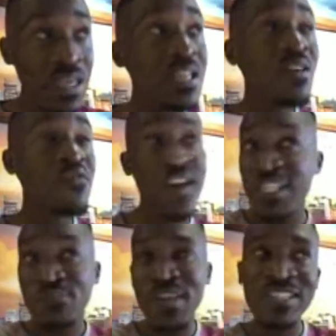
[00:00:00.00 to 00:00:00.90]
Me, in the
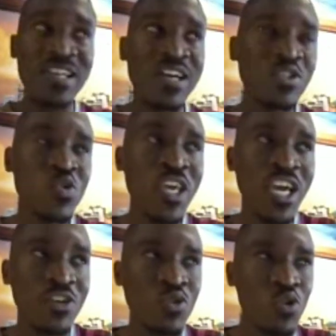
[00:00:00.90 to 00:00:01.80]
first place, I was
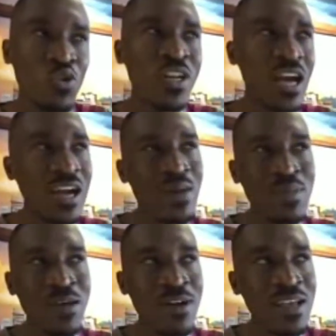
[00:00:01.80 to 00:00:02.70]
looking at Corona
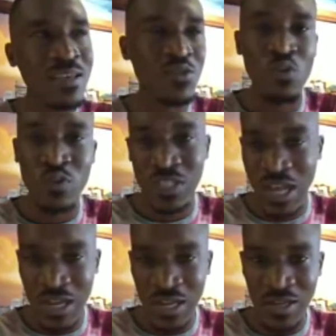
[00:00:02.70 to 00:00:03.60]
and
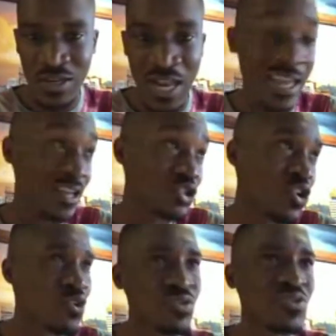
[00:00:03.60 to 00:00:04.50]
like a
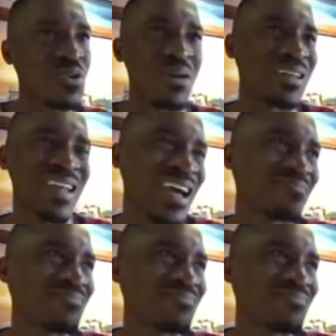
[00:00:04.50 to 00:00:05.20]
joke. You know what?